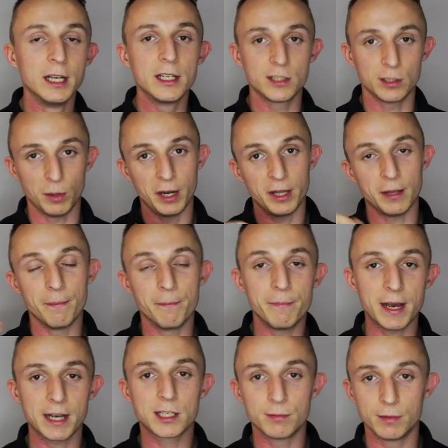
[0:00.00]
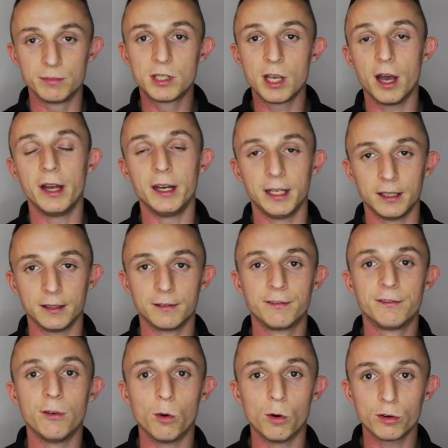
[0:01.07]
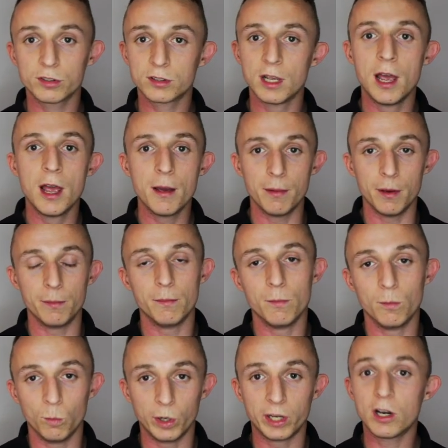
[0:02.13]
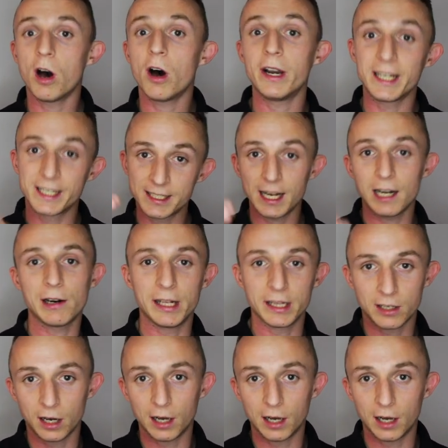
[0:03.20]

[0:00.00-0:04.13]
So we're at the maximum turning force, but we can't accelerate the